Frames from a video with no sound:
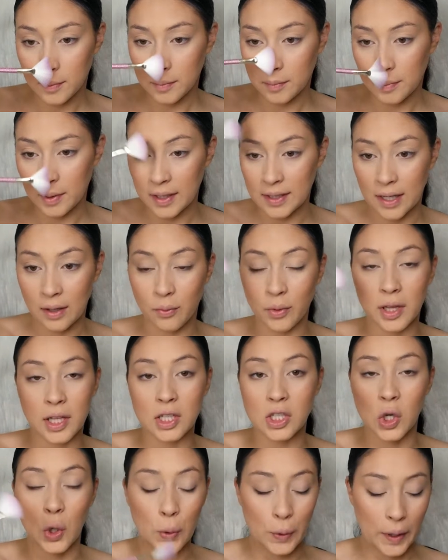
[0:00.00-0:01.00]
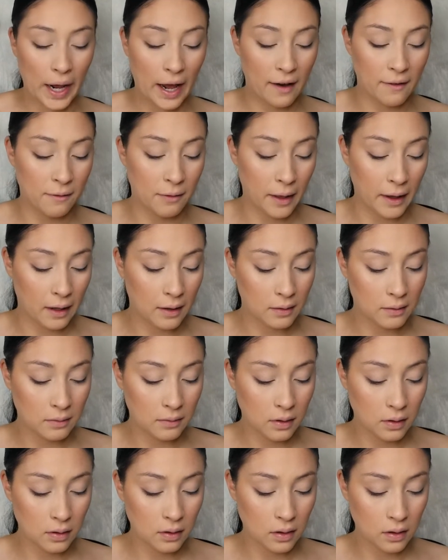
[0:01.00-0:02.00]
Because I really don't have like
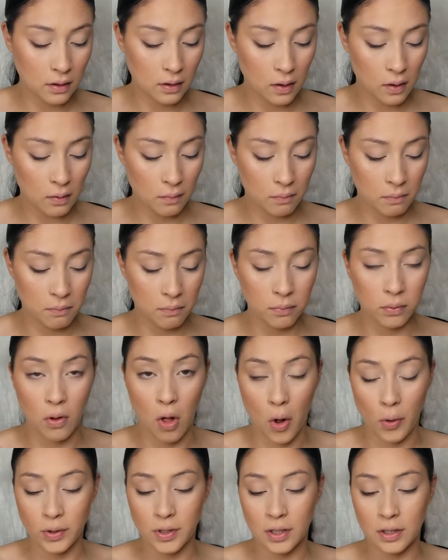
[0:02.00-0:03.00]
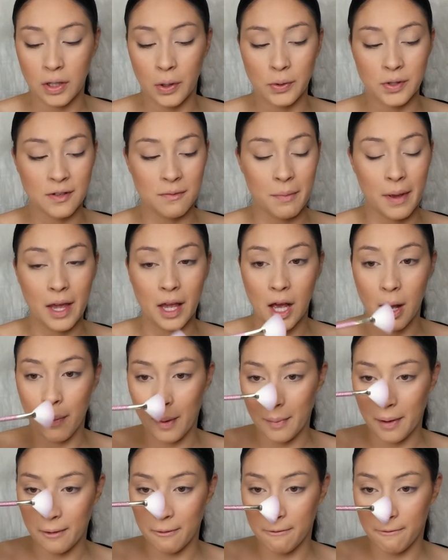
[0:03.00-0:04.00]
loads and loads of makeup on
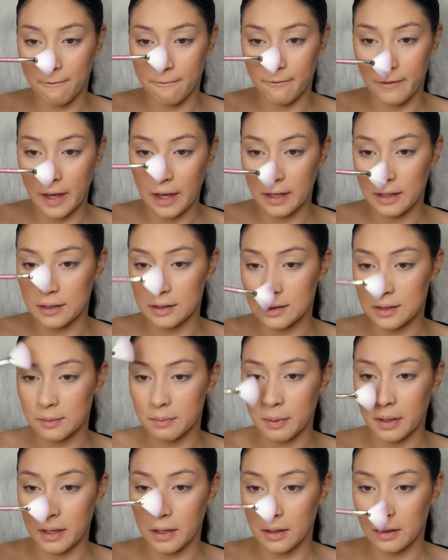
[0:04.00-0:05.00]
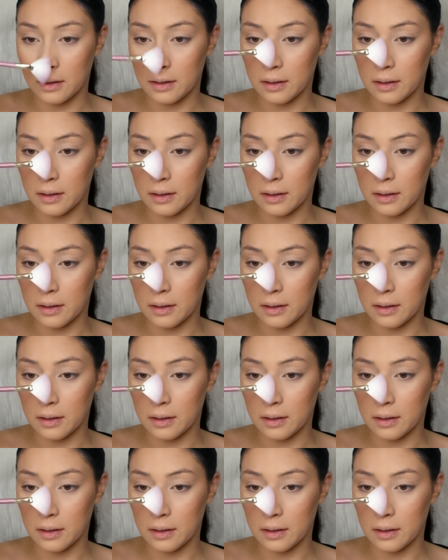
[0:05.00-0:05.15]
my face, but